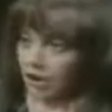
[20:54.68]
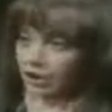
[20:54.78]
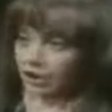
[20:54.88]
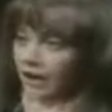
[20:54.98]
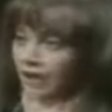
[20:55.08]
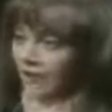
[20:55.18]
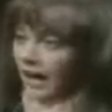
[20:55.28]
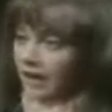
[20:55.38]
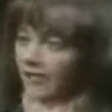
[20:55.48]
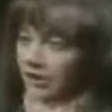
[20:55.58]
Geoffrey,
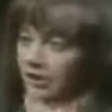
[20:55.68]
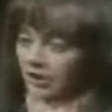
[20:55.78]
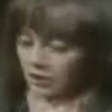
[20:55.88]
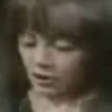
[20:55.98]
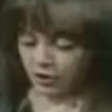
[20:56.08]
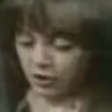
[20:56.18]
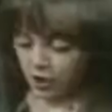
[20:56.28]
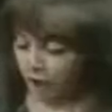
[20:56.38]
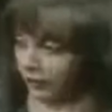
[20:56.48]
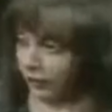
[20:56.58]
I think you're the most
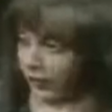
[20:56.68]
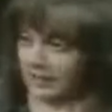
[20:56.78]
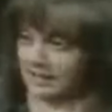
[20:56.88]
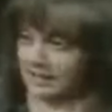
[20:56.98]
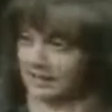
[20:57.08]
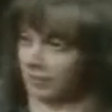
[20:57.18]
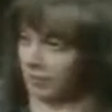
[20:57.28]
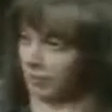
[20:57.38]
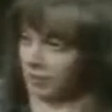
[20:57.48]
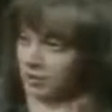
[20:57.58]
thoughtful and
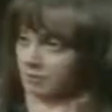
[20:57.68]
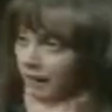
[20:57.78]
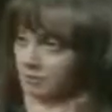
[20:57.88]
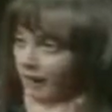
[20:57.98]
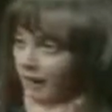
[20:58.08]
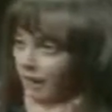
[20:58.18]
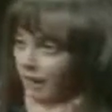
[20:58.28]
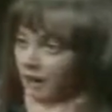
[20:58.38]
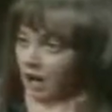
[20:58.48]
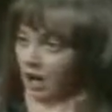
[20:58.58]
considerate Bubbles bonbon I've
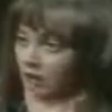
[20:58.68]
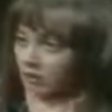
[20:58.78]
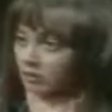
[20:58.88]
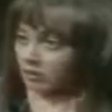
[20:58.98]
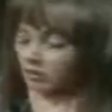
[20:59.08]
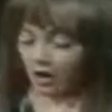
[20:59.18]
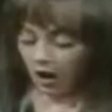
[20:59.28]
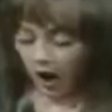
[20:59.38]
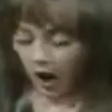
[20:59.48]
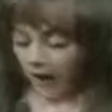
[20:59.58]
ever known.
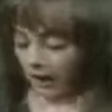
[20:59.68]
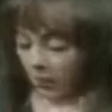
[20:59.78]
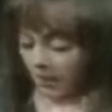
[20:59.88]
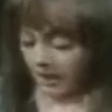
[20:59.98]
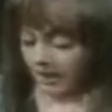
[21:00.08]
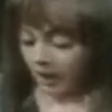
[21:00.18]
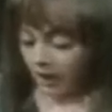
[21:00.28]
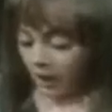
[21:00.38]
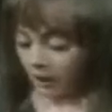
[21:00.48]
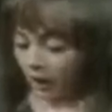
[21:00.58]
And I want you to
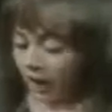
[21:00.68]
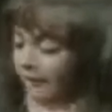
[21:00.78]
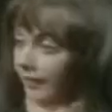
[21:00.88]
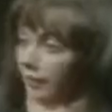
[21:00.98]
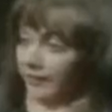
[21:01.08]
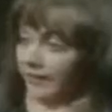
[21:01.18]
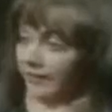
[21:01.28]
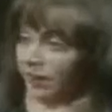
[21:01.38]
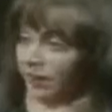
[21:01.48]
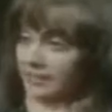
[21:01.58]
know that whenever
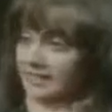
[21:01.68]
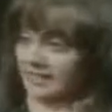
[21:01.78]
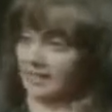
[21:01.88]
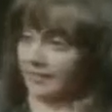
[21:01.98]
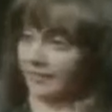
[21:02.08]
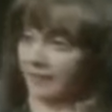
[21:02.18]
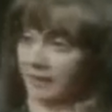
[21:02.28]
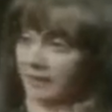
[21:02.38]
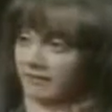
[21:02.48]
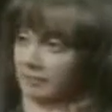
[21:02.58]
your business and
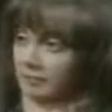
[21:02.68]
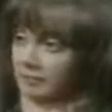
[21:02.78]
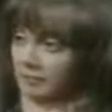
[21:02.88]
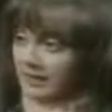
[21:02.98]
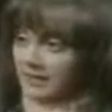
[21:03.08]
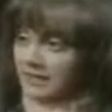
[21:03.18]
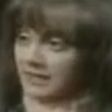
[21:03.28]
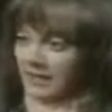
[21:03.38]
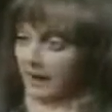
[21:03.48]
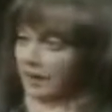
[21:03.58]
family responsibilities
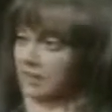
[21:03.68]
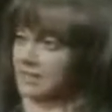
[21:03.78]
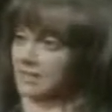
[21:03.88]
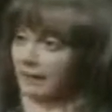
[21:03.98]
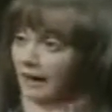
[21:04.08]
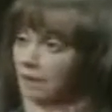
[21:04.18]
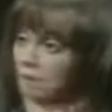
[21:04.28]
allow you a spare